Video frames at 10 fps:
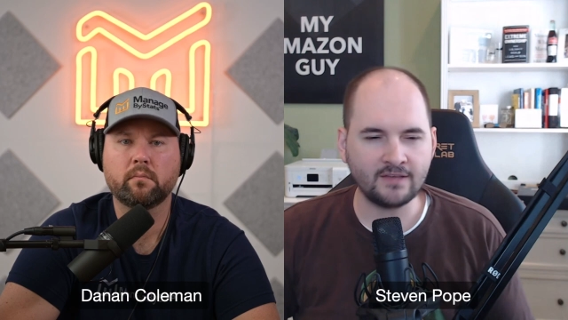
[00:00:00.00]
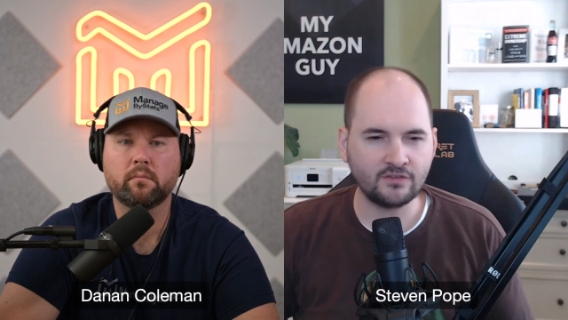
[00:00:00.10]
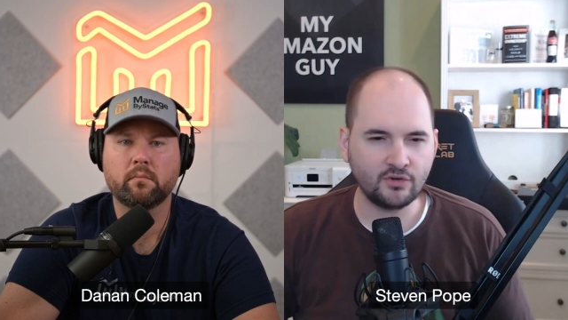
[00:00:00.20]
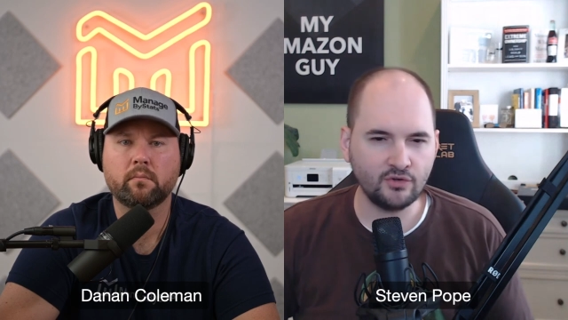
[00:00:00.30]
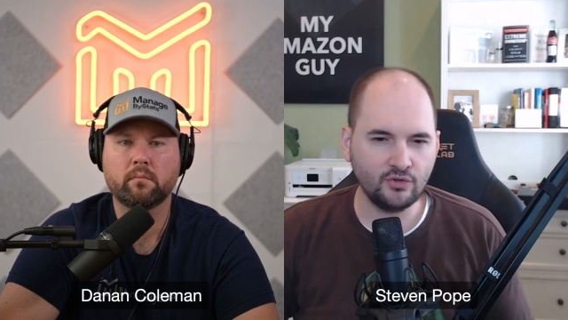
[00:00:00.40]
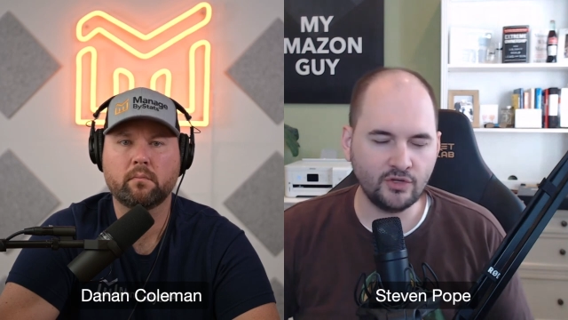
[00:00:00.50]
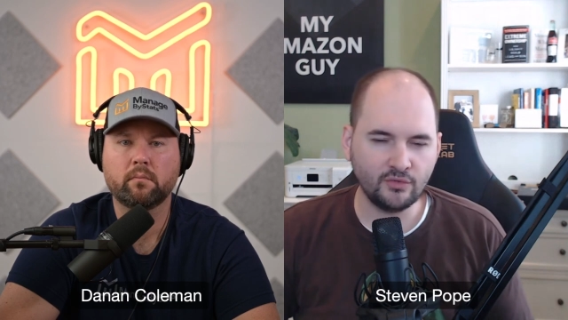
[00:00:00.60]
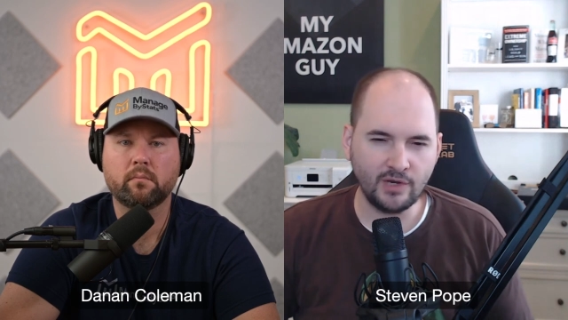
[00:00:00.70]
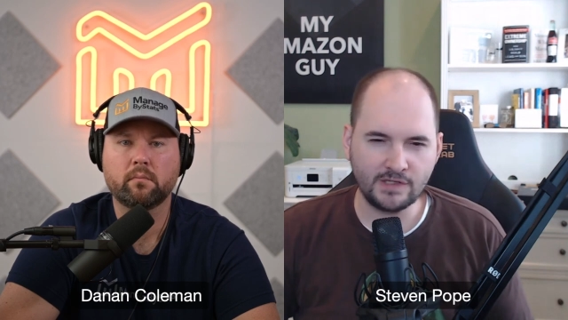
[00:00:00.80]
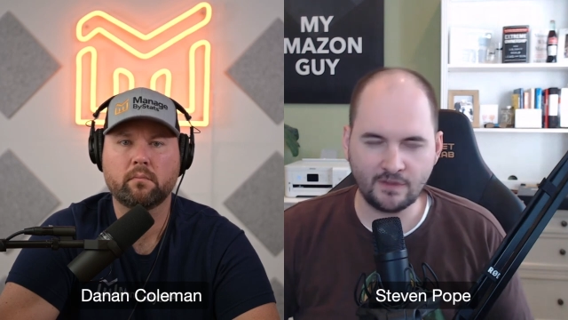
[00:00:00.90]
Speaker 1: faster
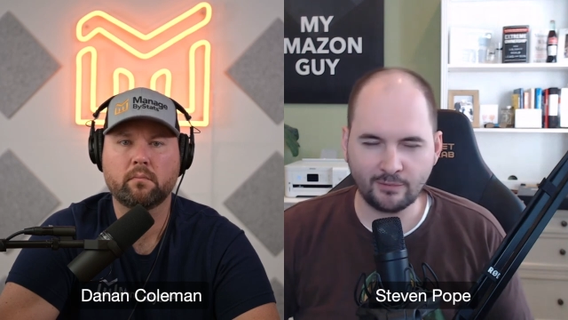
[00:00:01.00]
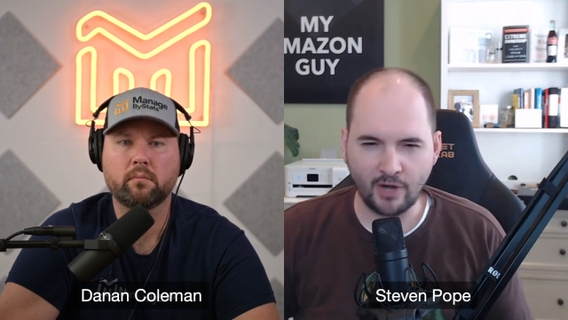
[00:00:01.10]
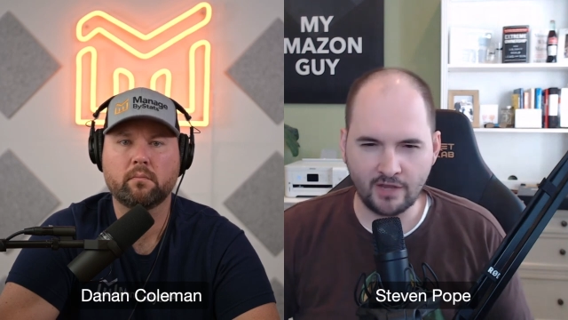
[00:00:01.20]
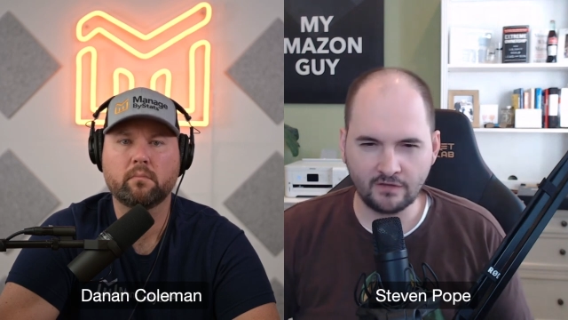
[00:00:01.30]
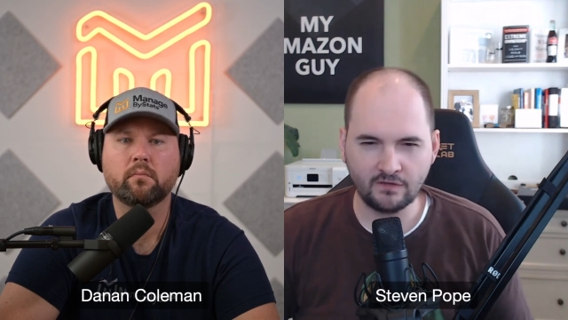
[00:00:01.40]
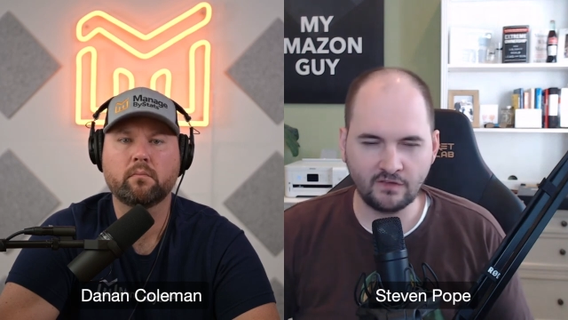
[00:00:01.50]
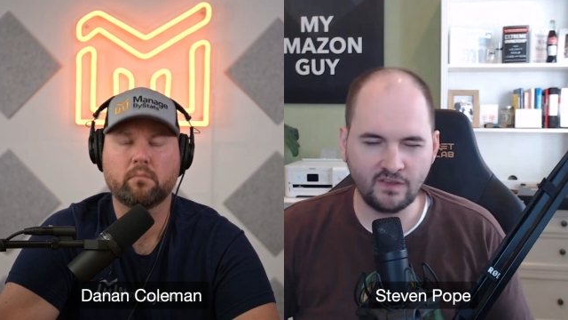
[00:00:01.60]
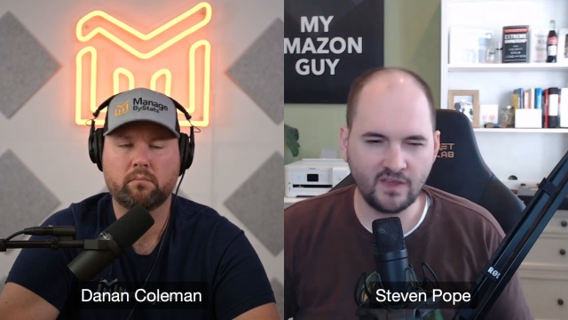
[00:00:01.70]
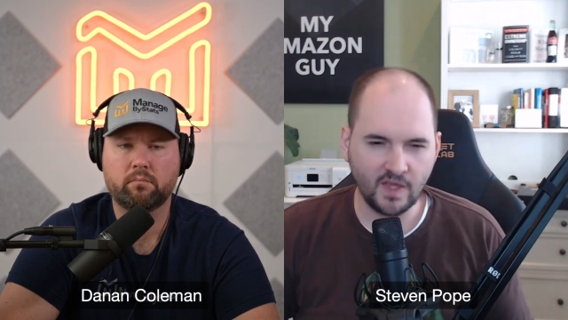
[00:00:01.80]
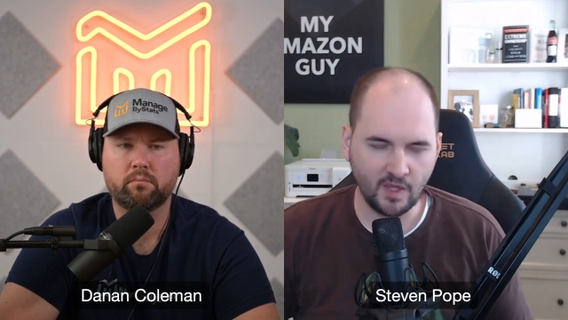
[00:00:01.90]
you can raise the
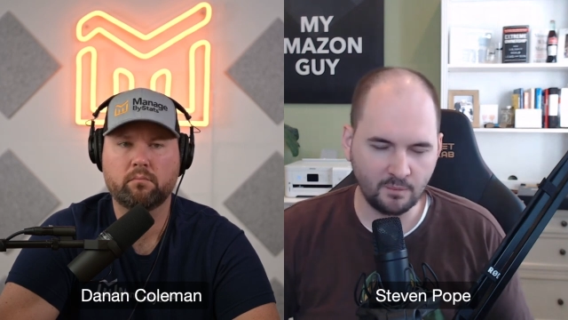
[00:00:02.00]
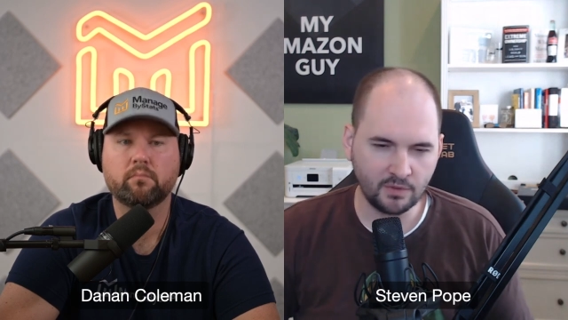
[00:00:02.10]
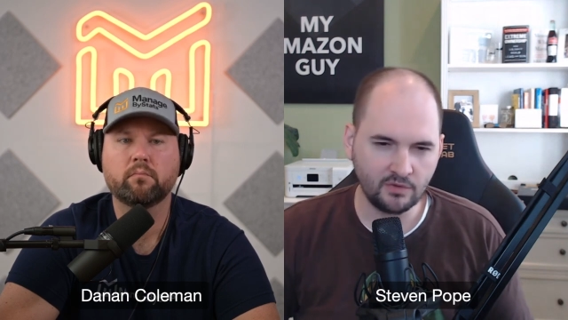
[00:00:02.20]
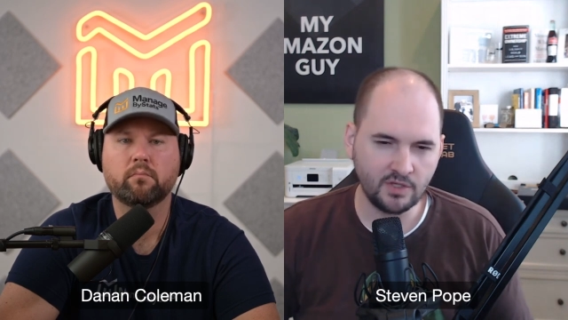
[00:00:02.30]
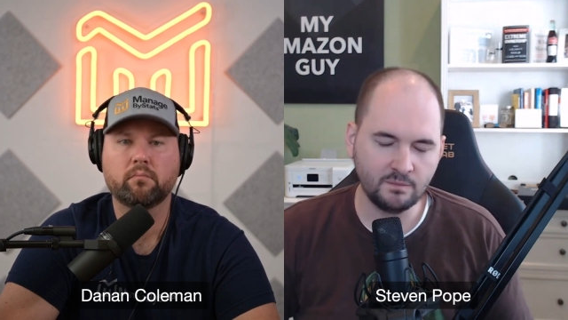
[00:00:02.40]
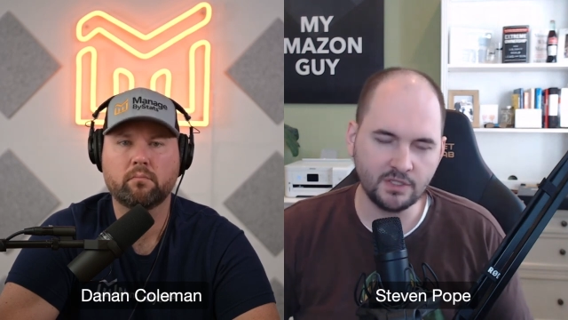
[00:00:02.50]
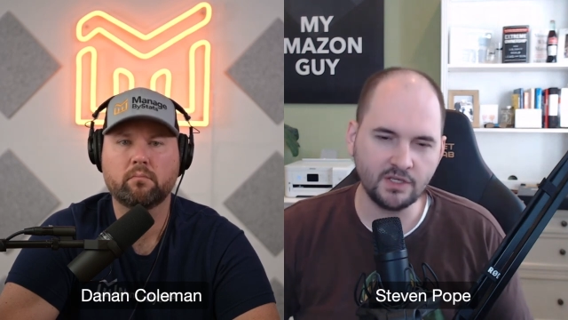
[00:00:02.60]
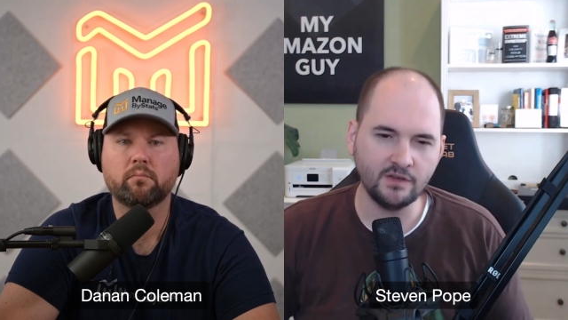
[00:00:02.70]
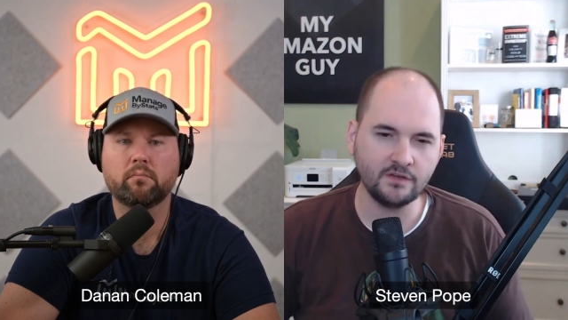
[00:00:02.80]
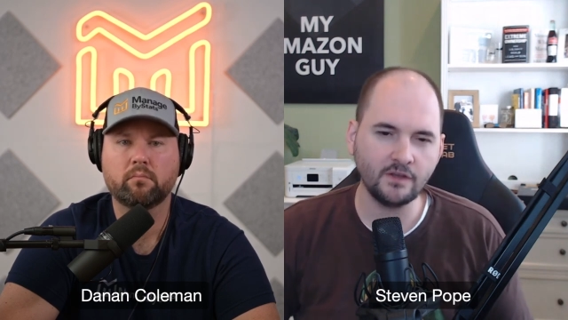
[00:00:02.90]
price
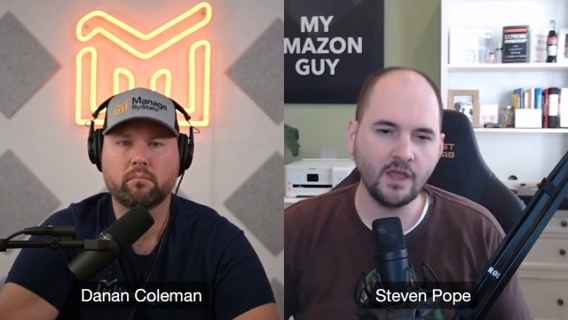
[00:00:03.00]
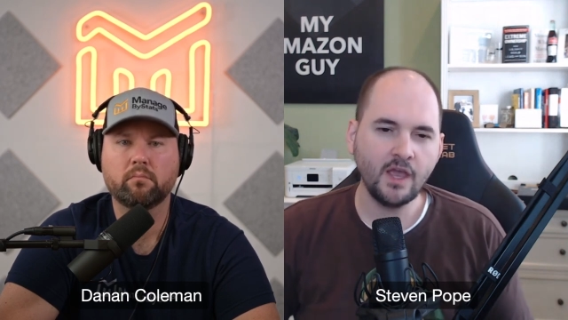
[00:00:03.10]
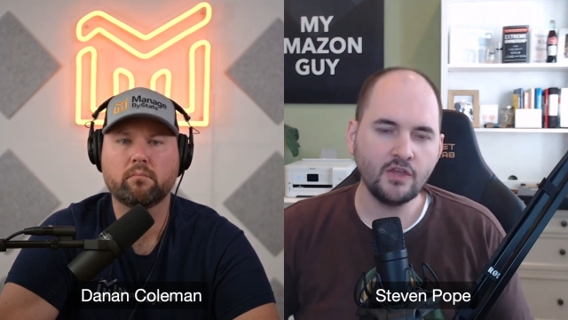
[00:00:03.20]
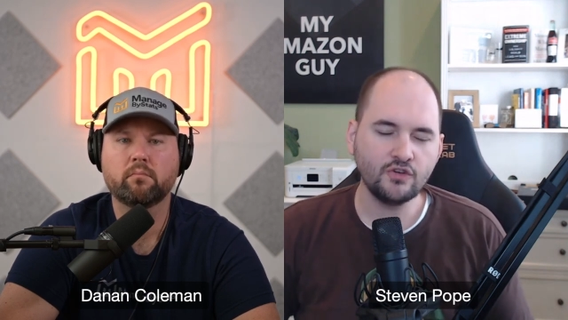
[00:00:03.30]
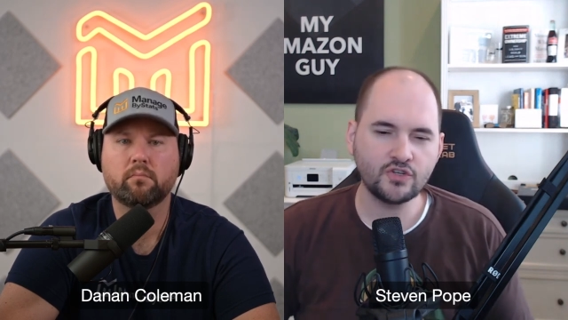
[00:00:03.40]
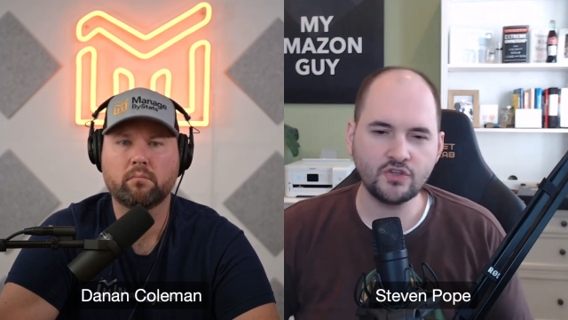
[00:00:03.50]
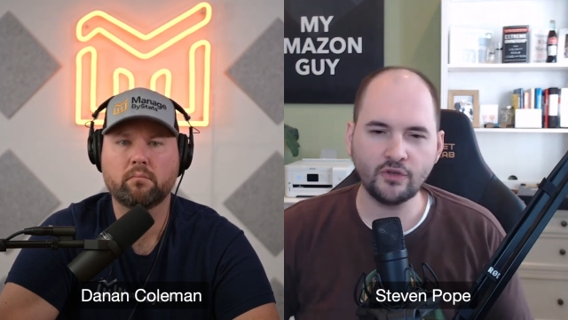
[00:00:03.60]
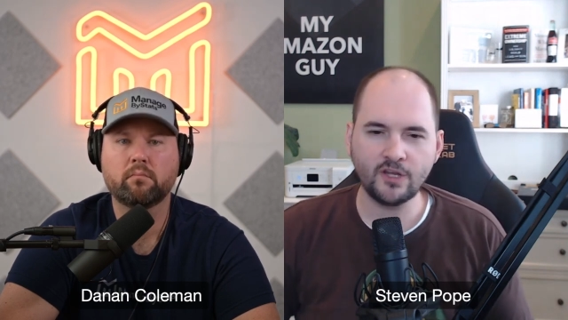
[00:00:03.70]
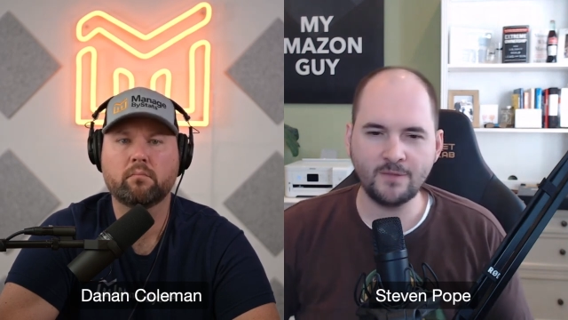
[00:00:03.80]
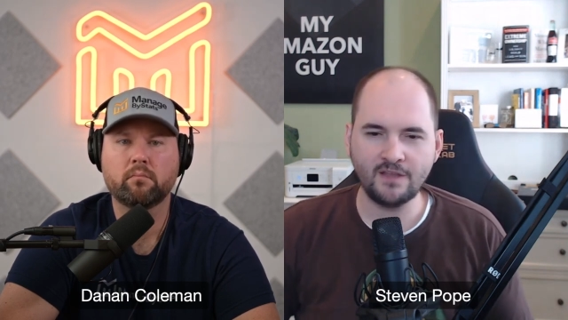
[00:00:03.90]
typically, because
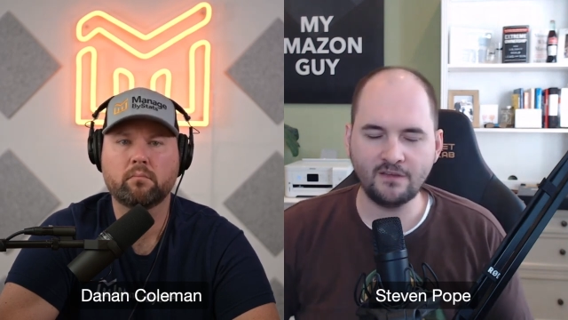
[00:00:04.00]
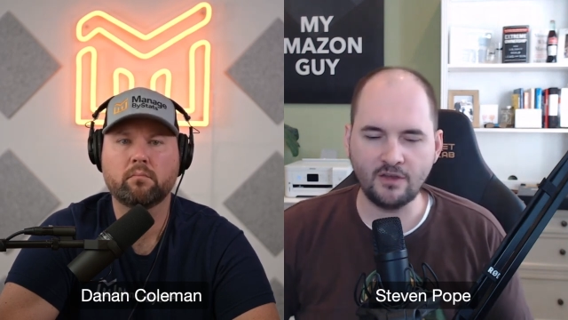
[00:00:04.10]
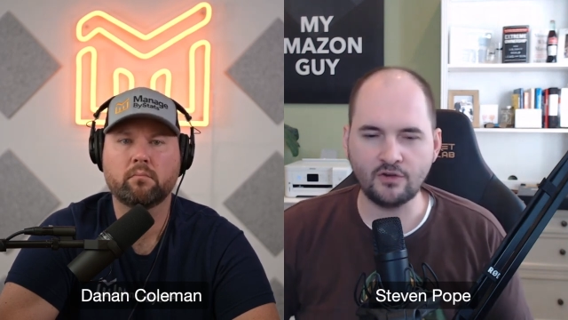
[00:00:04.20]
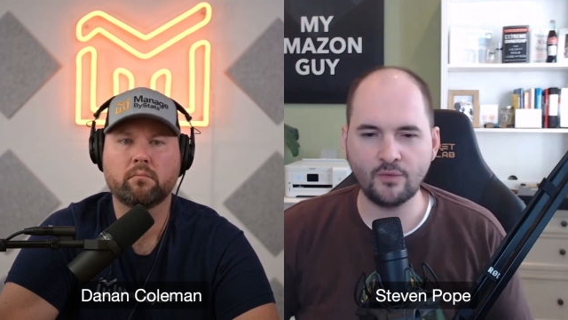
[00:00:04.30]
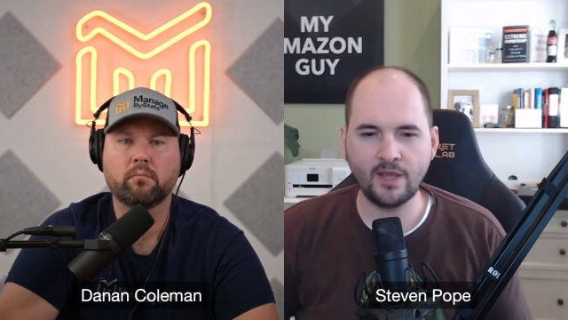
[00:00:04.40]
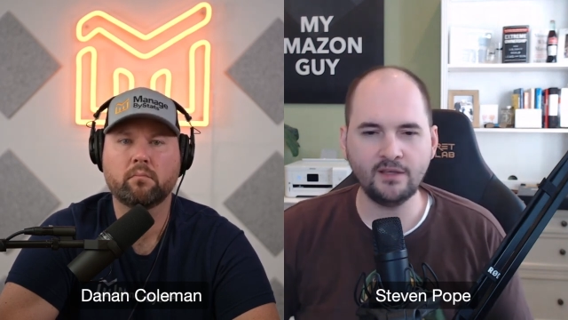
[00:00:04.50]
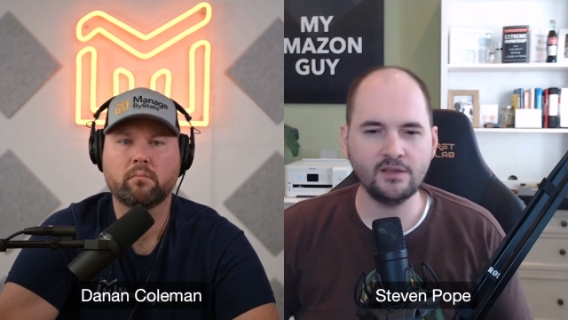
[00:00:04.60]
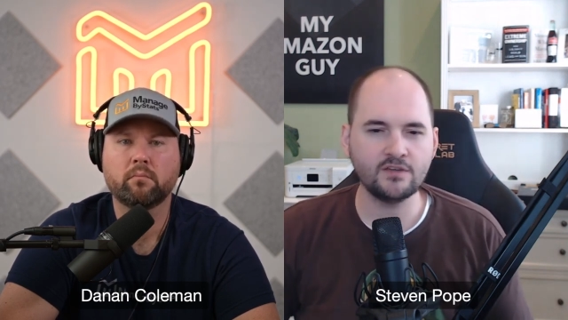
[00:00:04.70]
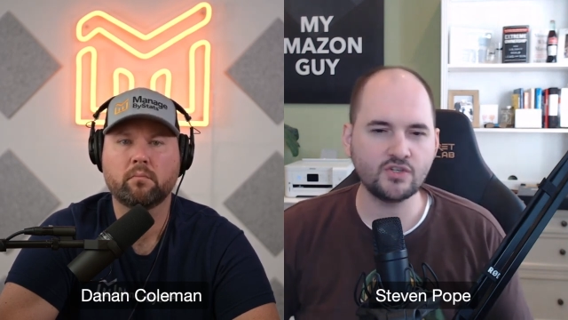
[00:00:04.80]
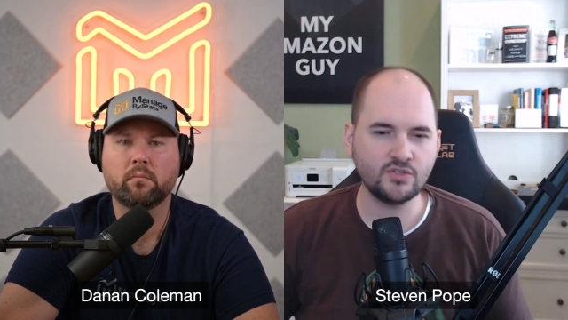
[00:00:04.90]
you're still going to maintain your
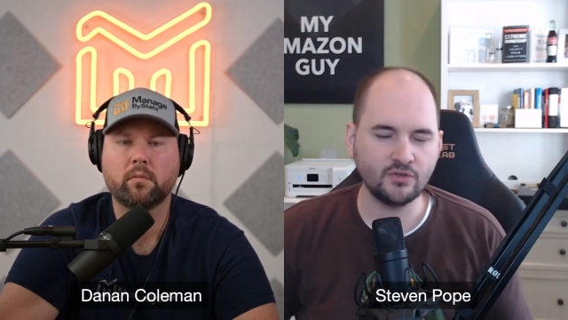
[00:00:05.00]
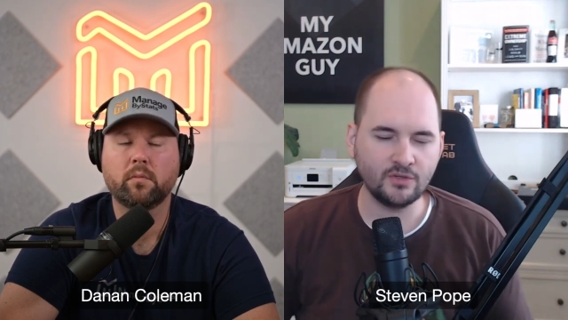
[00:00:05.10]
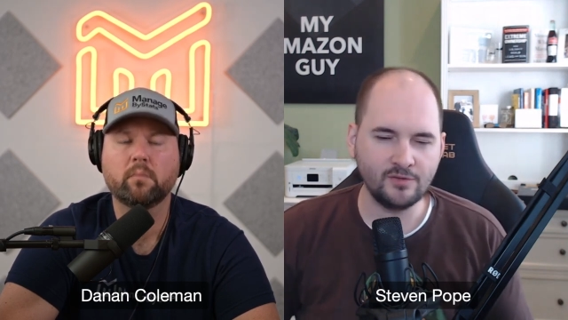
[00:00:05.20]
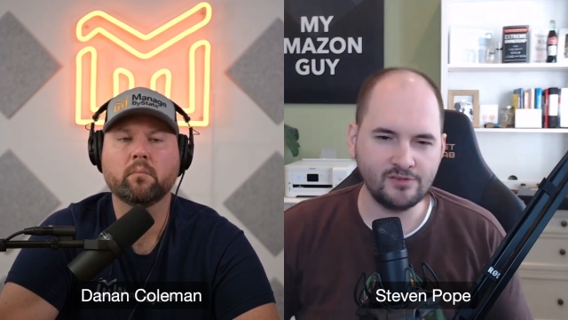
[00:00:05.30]
rankings. You're